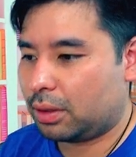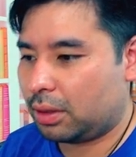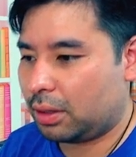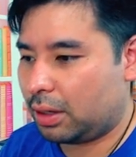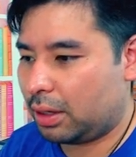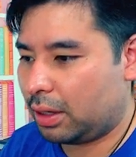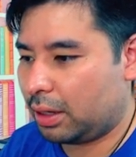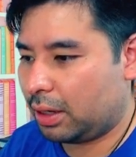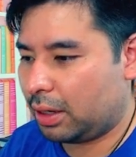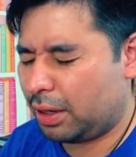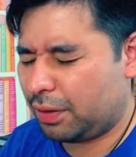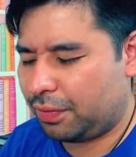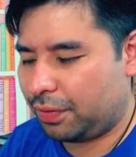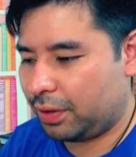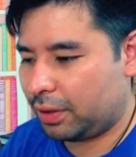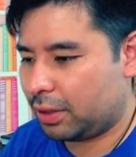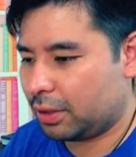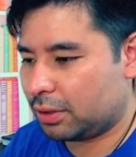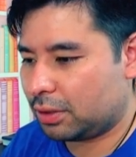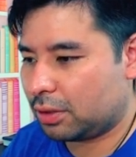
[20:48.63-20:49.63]
I
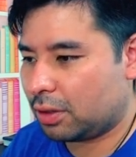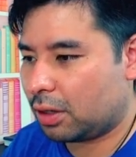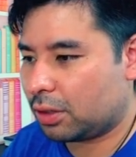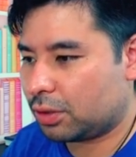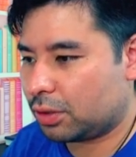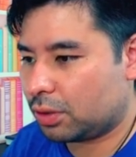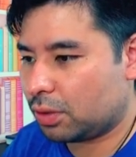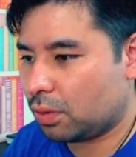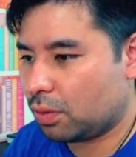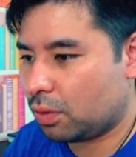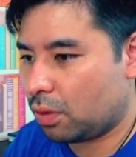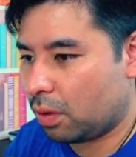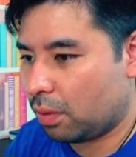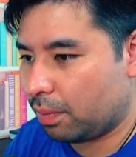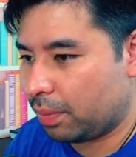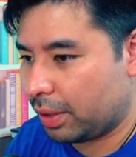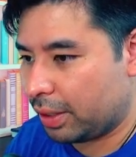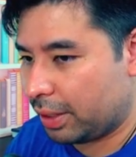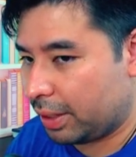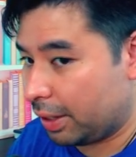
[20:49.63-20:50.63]
think it's not so
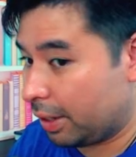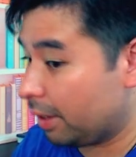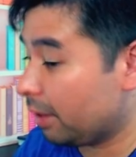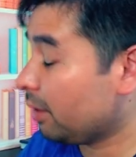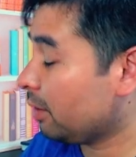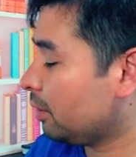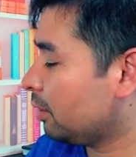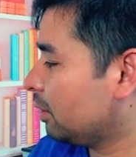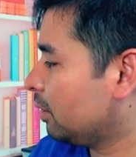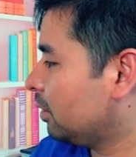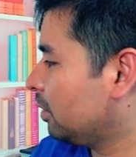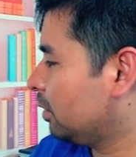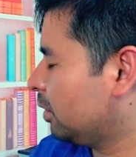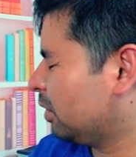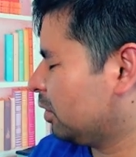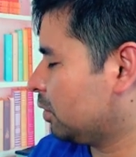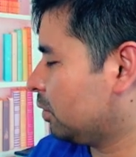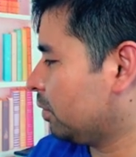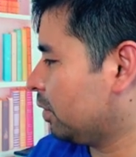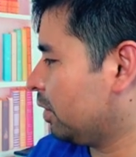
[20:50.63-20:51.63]
complicated.
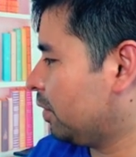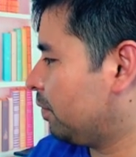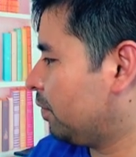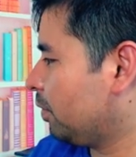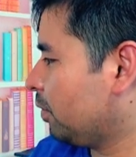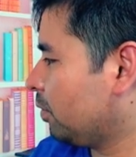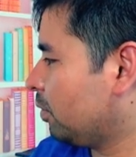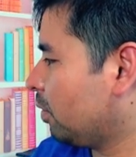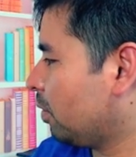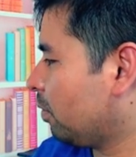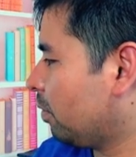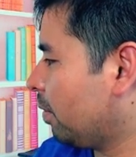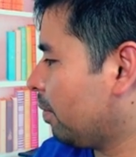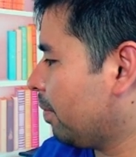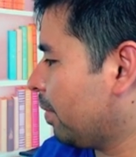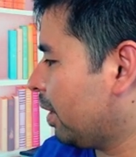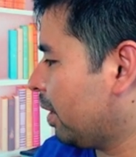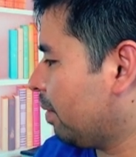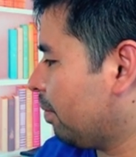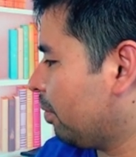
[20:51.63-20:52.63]
So if you don't
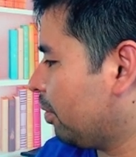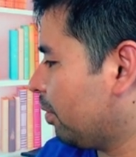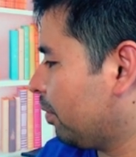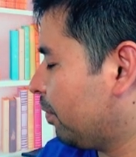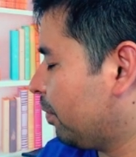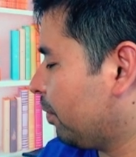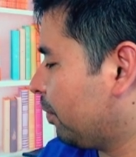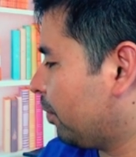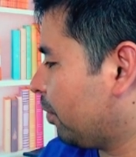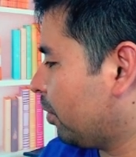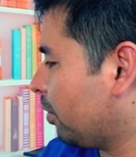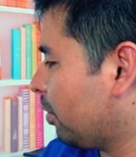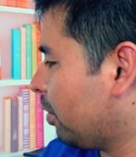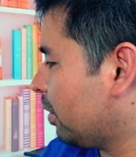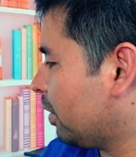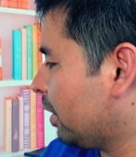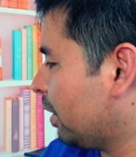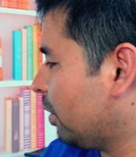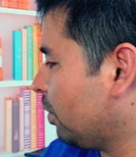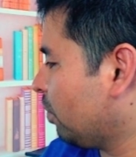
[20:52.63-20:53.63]
remember, if you
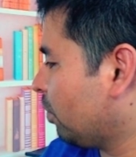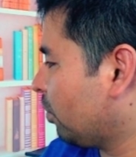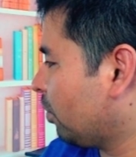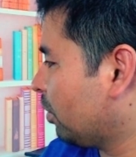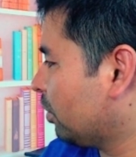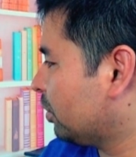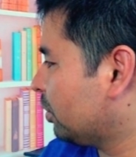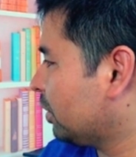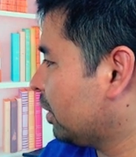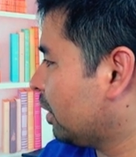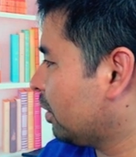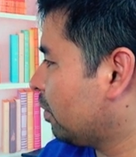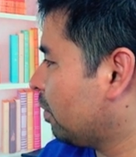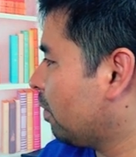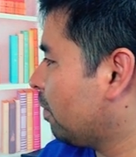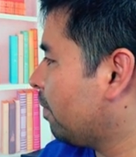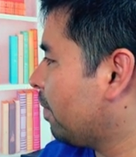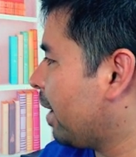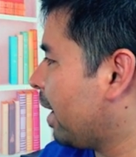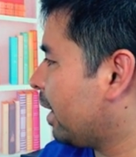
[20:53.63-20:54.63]
forgot any words,
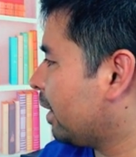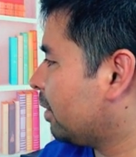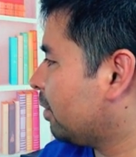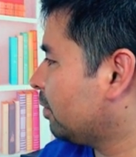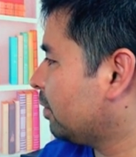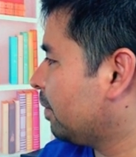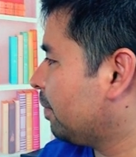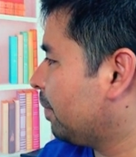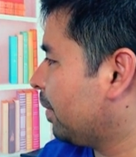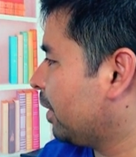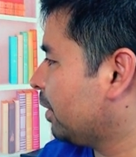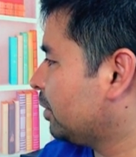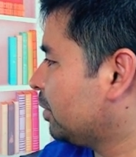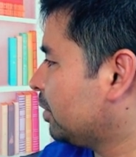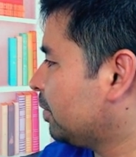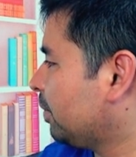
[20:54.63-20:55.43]
go back on the pages